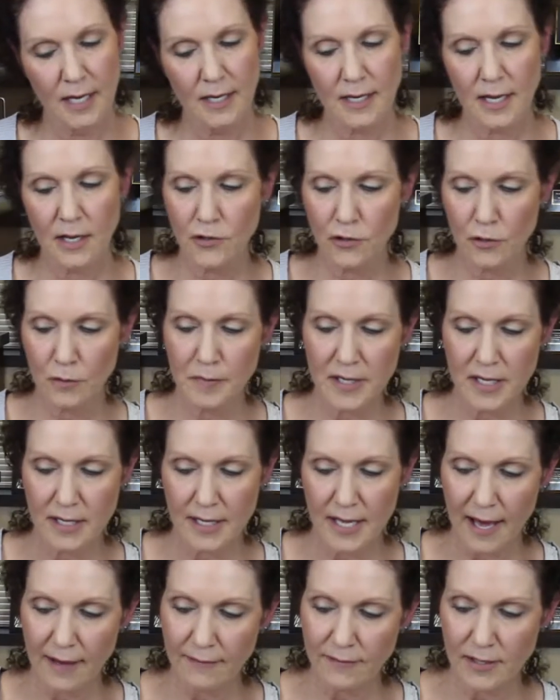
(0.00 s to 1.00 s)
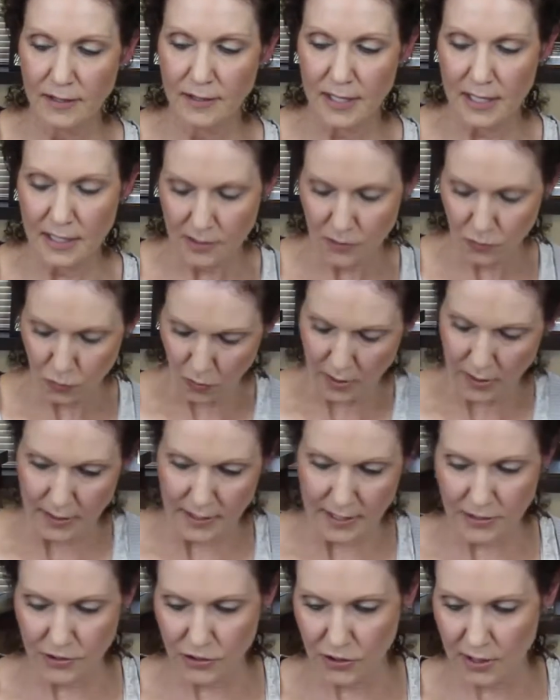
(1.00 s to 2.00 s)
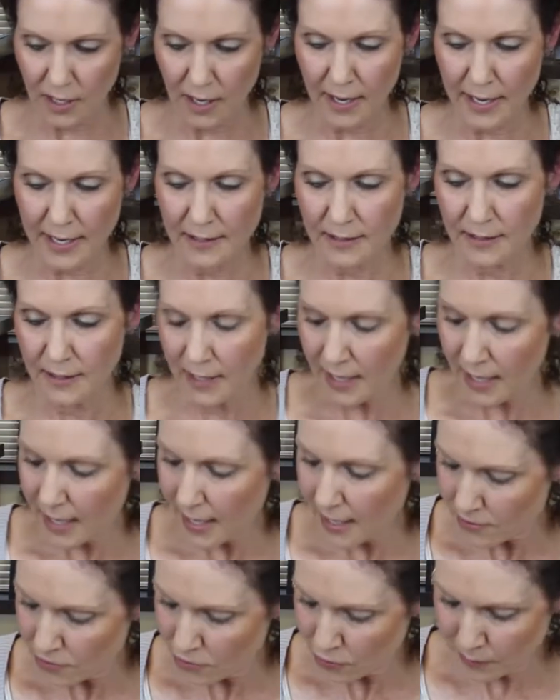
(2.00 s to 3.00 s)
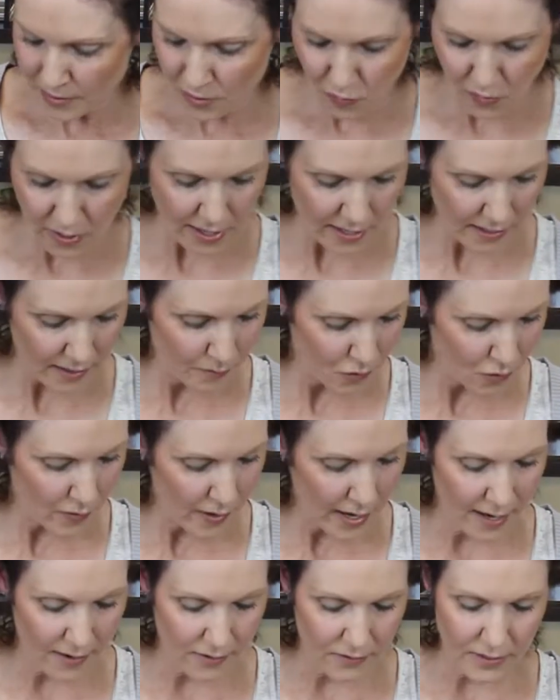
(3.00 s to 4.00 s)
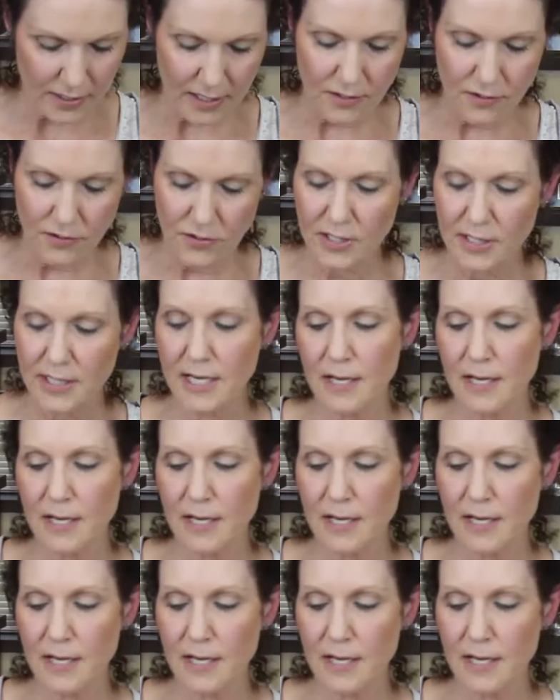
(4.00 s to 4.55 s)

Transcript: Now you'll be having these one on each side, and you'll be wearing them around, and you just